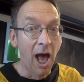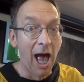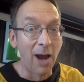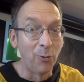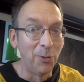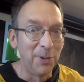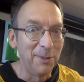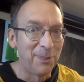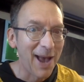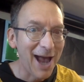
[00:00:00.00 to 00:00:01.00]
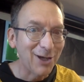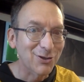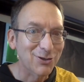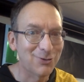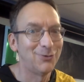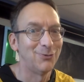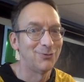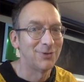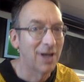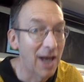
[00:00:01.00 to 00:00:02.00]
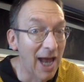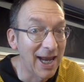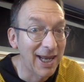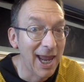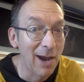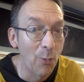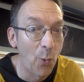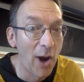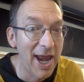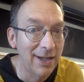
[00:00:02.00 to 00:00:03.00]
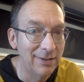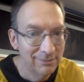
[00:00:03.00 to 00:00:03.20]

I will be back soon. I can't wait.